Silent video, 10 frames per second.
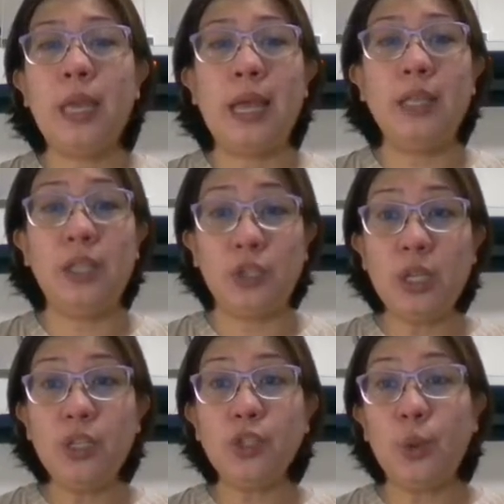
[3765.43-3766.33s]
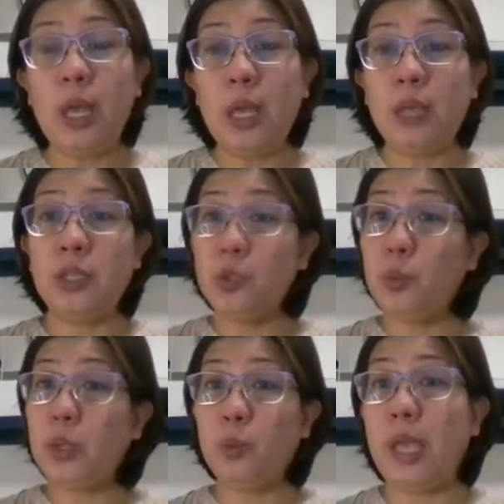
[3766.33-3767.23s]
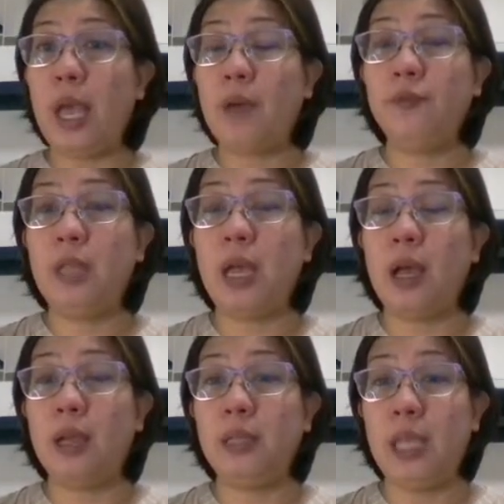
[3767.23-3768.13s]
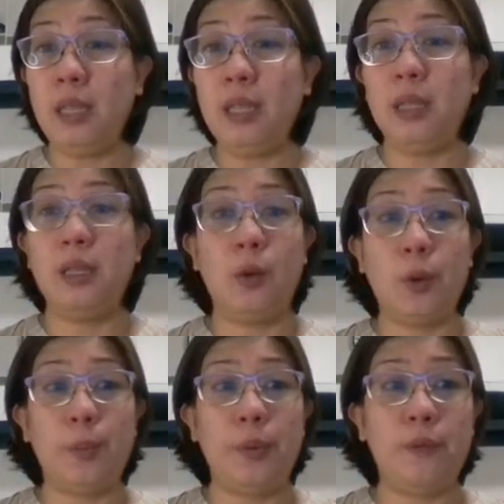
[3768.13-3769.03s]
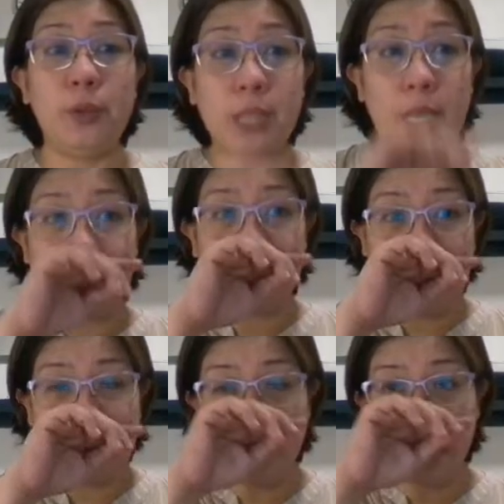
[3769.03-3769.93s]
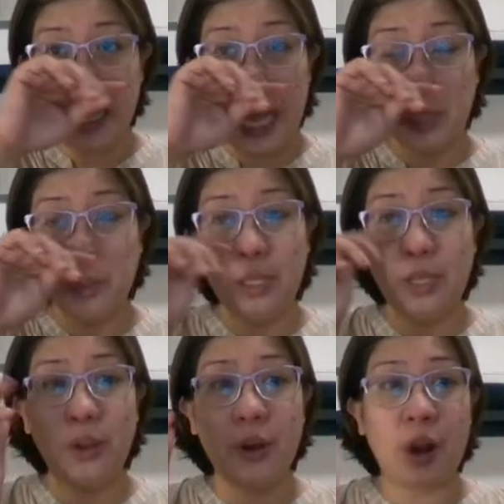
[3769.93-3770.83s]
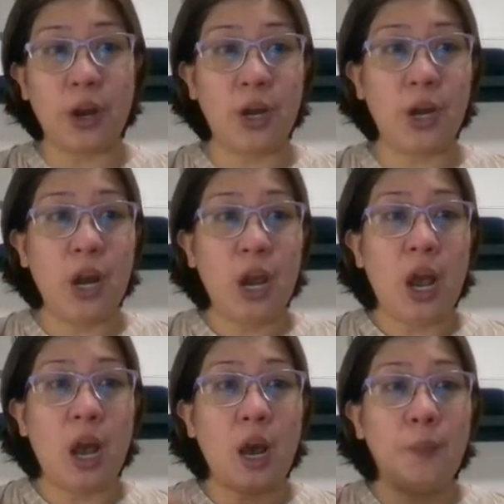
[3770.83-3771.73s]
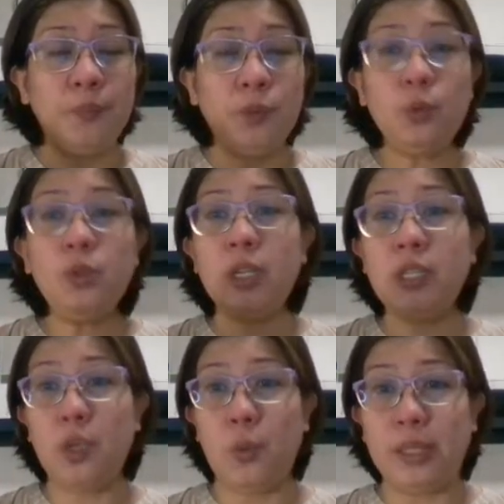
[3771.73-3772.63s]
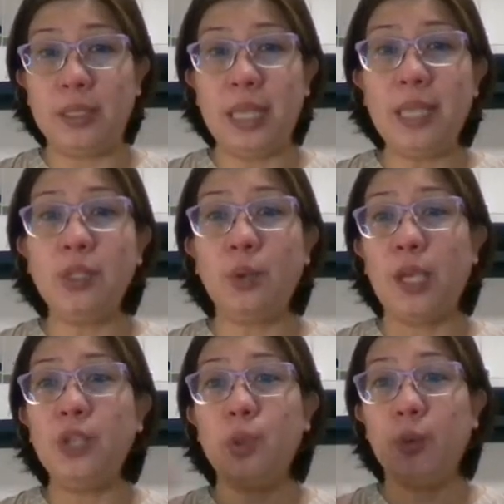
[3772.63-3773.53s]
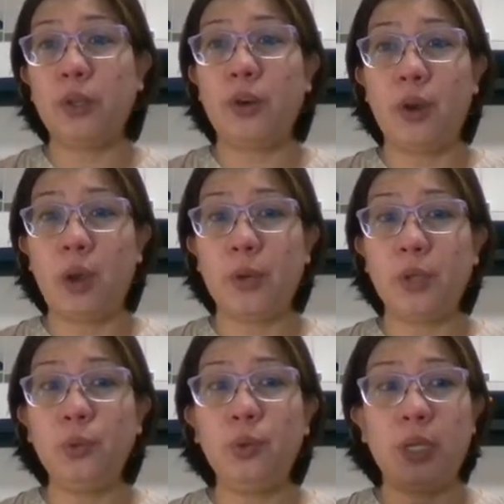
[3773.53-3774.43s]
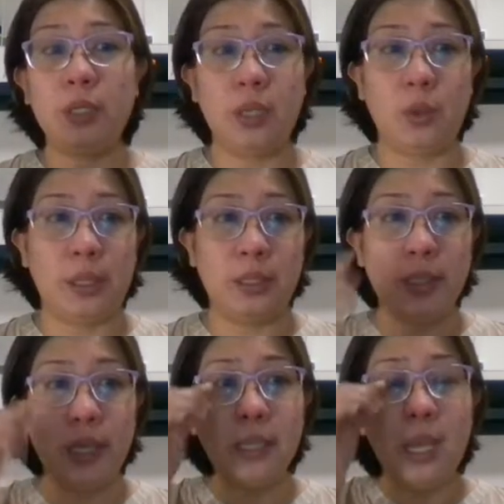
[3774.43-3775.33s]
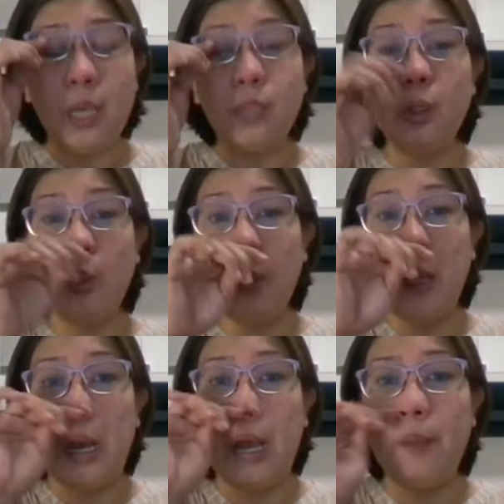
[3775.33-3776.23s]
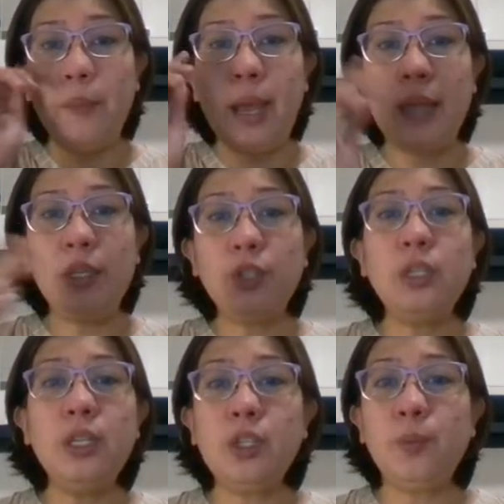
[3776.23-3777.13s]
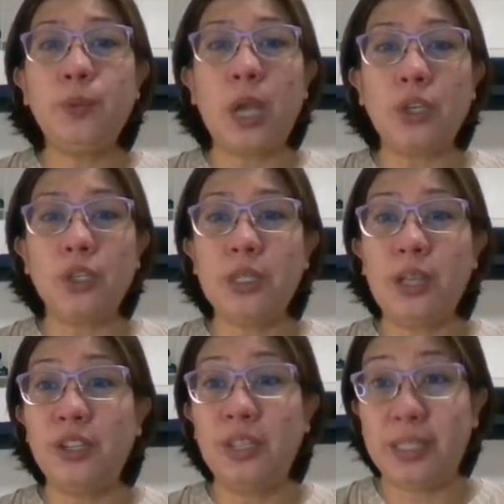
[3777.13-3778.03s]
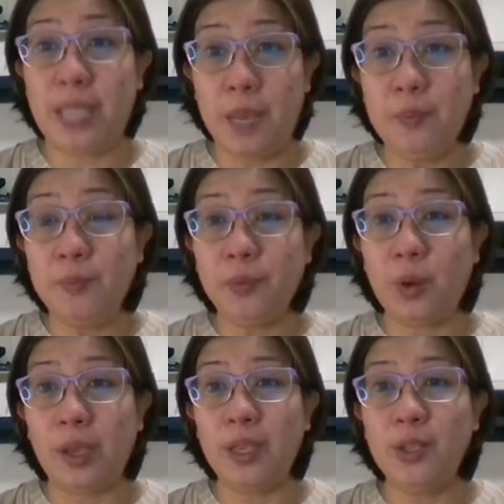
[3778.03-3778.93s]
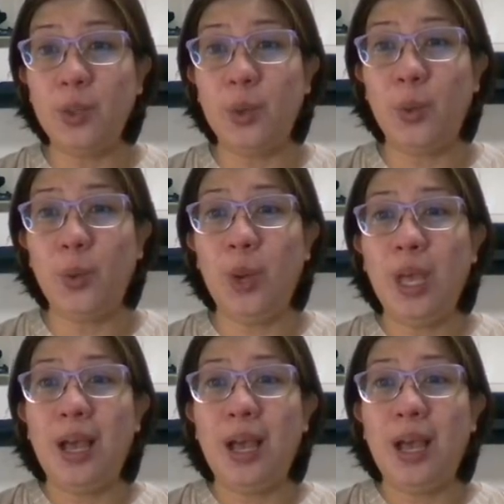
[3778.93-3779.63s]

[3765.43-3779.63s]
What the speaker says: addition? So just what we have did in our previous slides. Actually, there are two consequences. Okay, so what are our two consequences? So addition and subtraction are the same. Okay, so